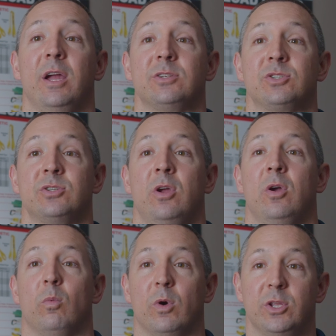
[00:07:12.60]
hitch
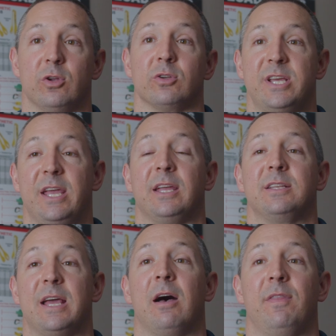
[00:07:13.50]
when you're
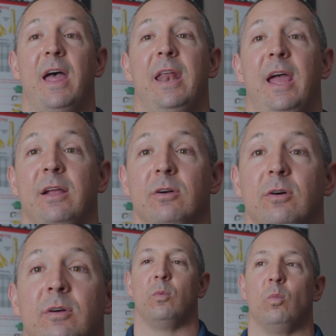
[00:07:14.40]
taking down that
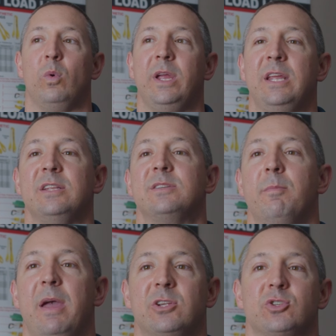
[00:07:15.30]
angle, we need to
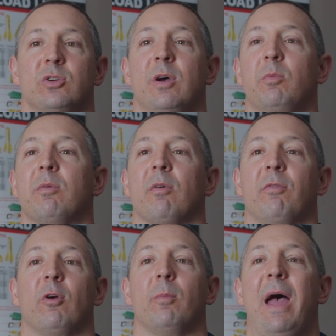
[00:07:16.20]
make sure that we
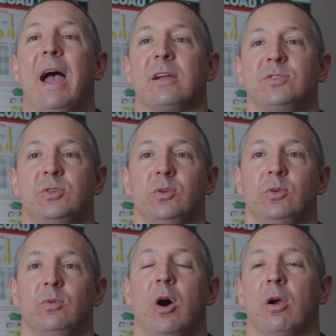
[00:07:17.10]
refer back
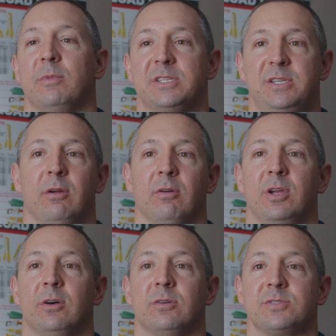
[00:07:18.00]
to our
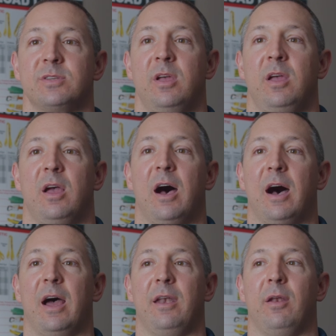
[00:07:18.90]
materials
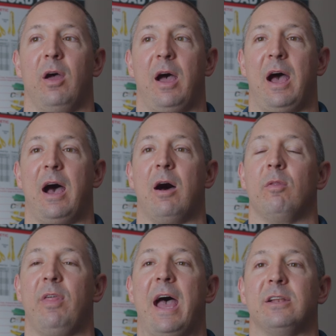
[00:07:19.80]
on
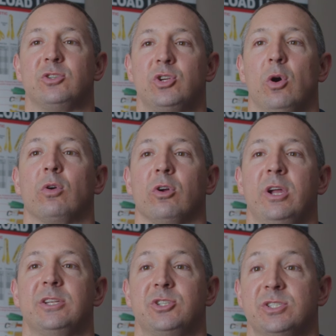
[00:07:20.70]
how that choker
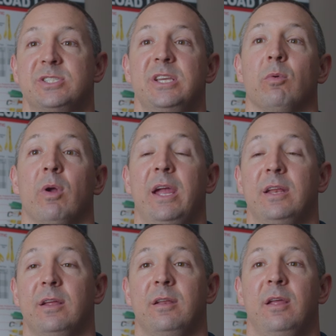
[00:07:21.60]
hitch is
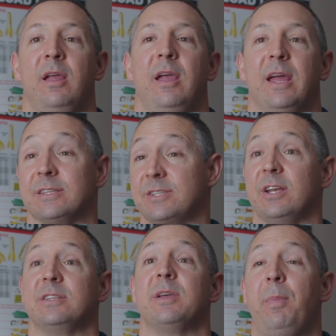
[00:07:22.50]
derated. And it's
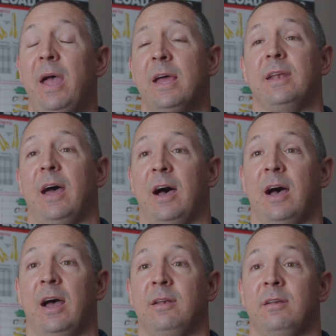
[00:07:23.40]
gonna depend
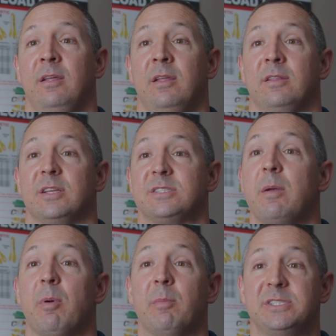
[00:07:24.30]
on the
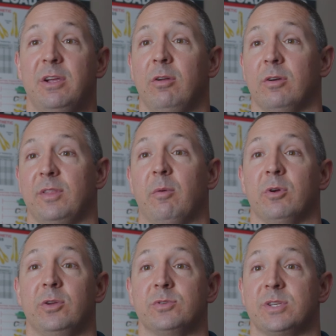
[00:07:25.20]
type of material that
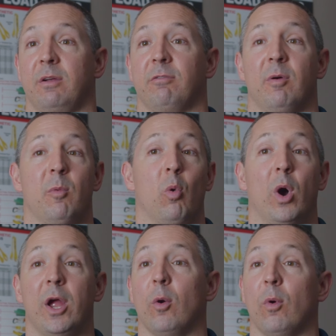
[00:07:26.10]
we're using, from a
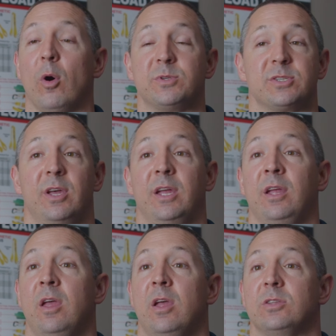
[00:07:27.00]
wire rope
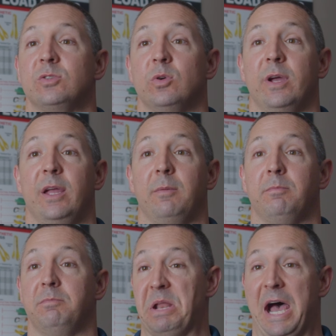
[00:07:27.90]
sling to a
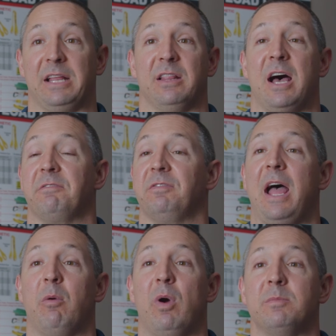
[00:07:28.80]
nylon
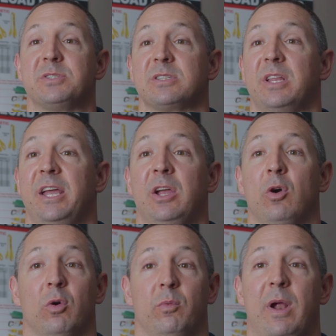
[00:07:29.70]
flat web sling
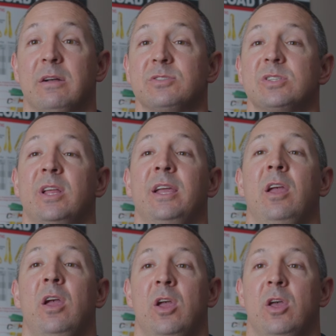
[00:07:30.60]
or round sling.
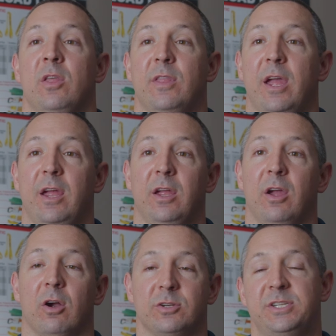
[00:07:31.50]
They
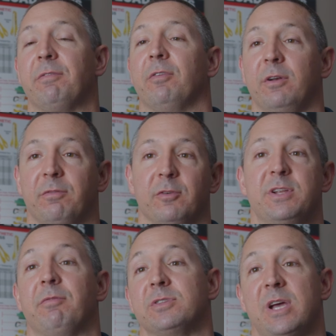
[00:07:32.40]
are different for
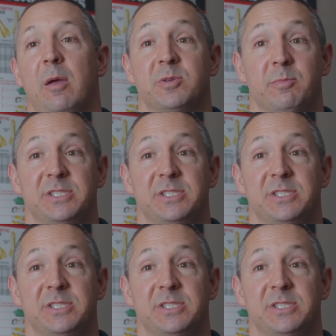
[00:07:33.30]
different types of